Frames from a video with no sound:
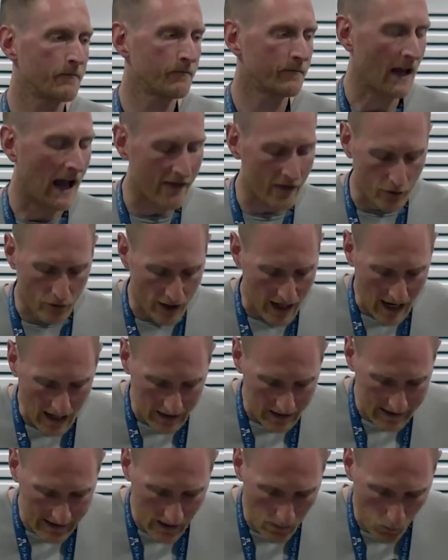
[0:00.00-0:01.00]
And the
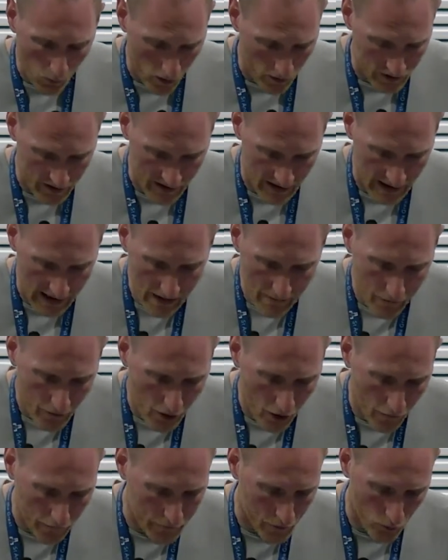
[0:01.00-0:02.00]
reality was that even
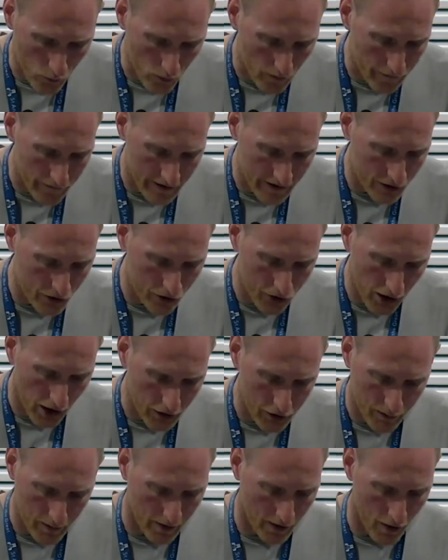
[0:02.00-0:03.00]
after all of this
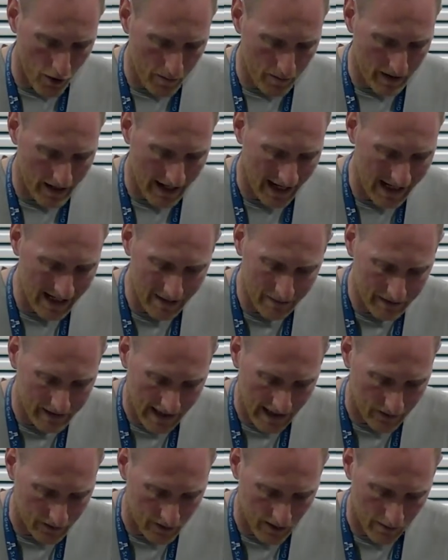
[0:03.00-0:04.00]
judgment had been heaped
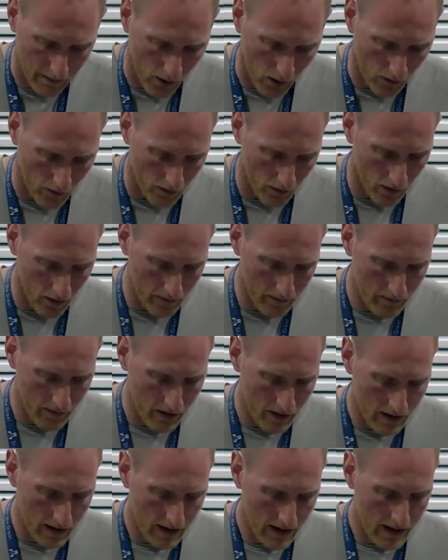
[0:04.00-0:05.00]
out upon
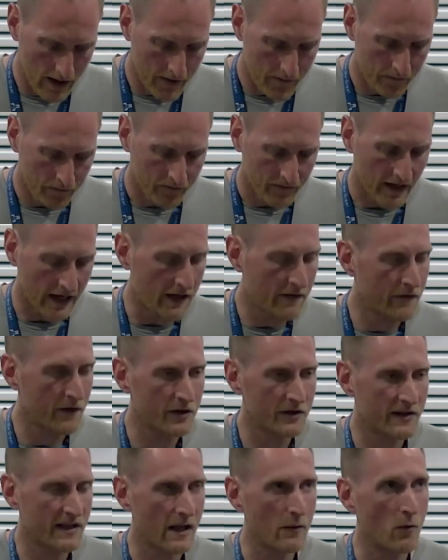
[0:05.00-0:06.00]
them, even
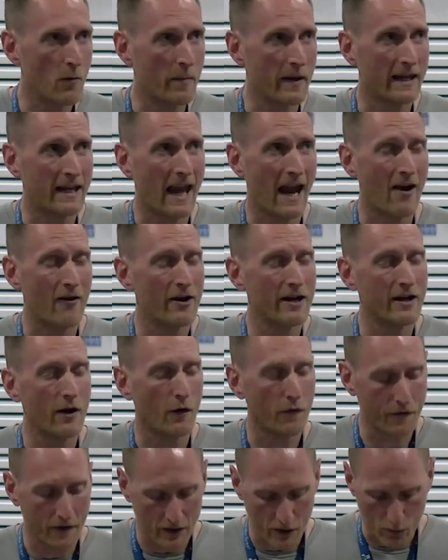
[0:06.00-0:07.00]
as they would be carried
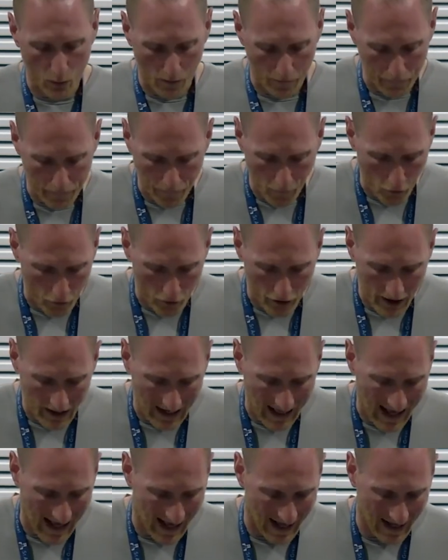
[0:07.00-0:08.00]
off into a foreign
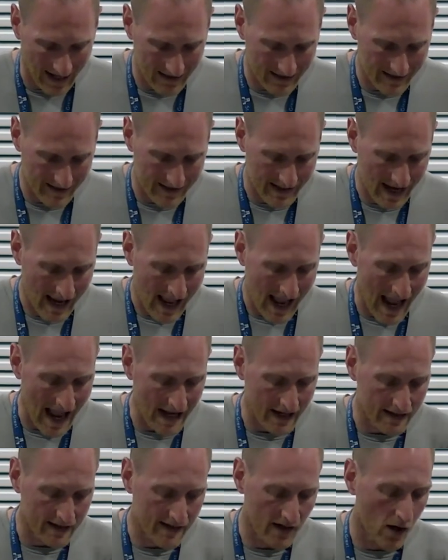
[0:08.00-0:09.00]
land,
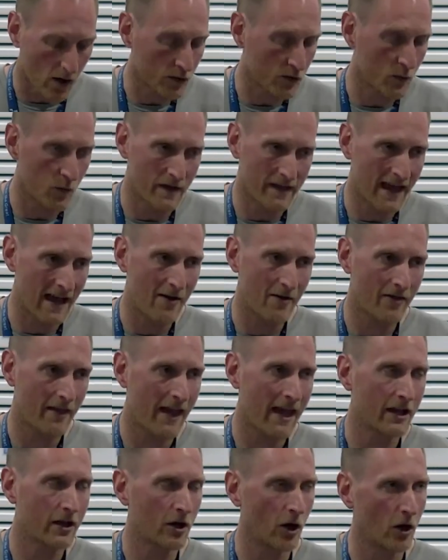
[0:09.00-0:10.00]
exiles without
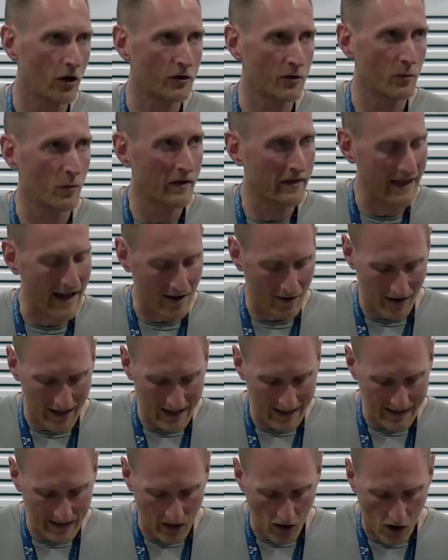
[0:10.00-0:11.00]
their God and without
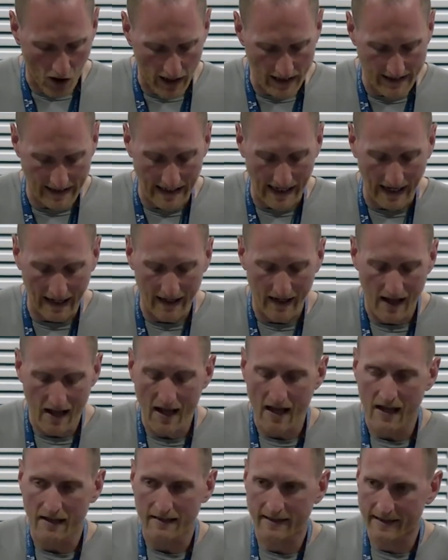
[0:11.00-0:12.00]
his guiding,
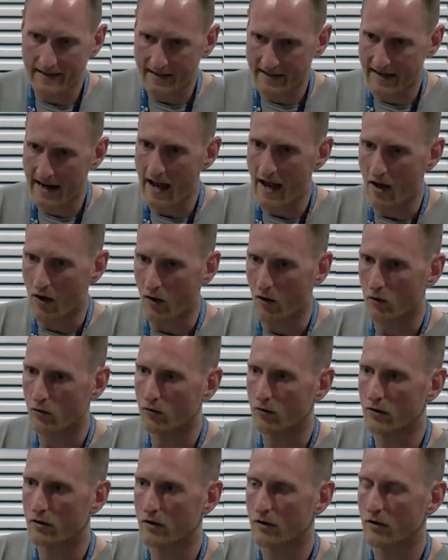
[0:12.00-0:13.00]

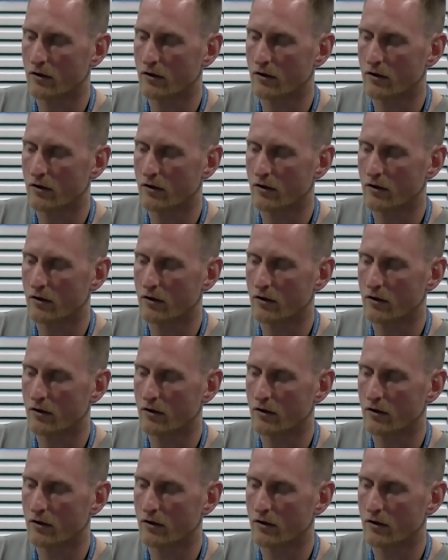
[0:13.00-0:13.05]
still,